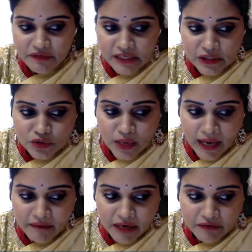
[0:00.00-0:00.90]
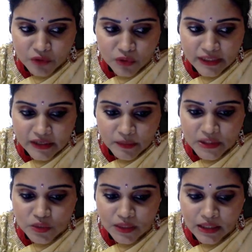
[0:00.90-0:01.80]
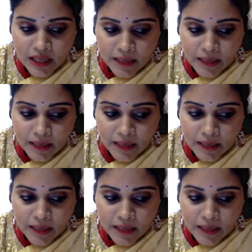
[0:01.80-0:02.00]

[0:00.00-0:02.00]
We need to have our own individual